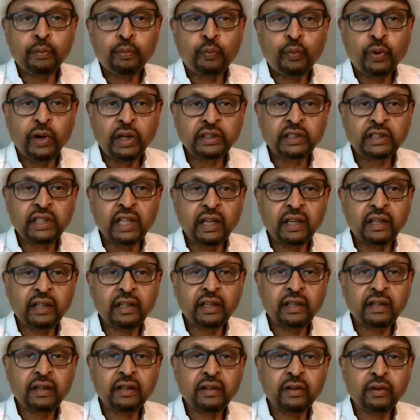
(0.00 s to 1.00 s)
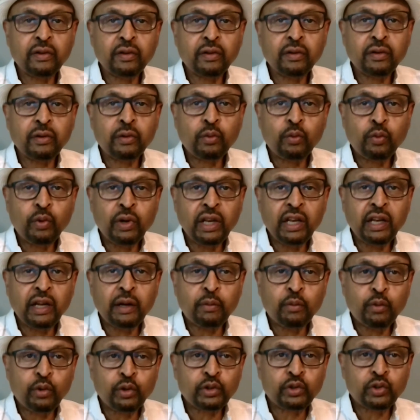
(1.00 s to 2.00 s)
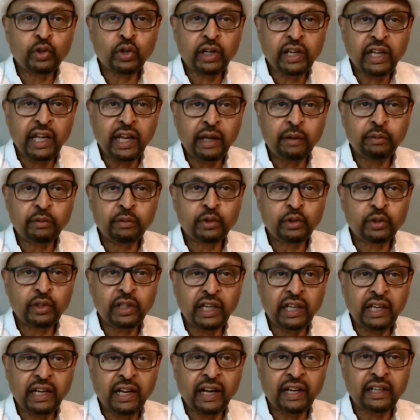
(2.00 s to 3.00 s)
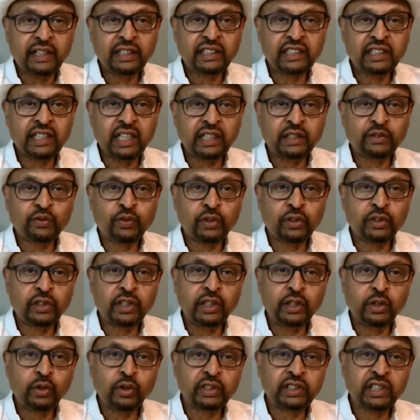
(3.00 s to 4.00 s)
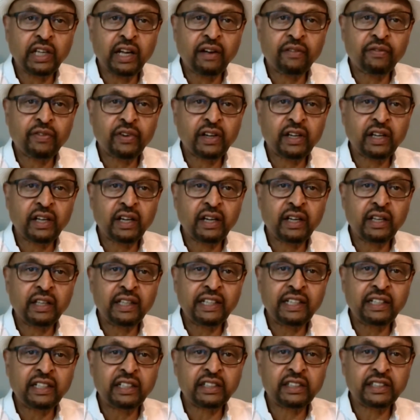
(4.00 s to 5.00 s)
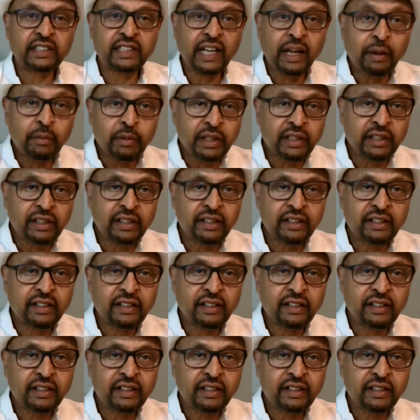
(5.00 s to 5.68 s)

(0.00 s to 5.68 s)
President William Ruto came to the United States for the US-Africa Leaders Summit